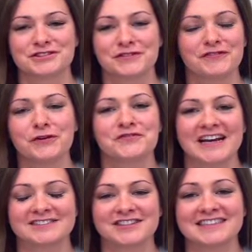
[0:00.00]
Trish from Fold
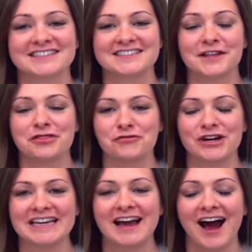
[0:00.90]
Factory, and this is the
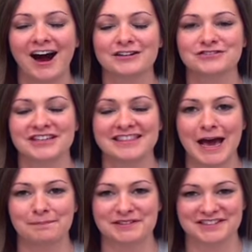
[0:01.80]
three hundredth
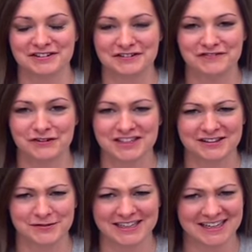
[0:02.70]
episode of Fold
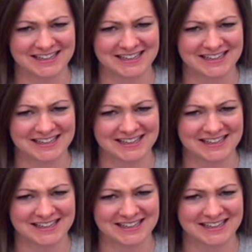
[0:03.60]
of the Week.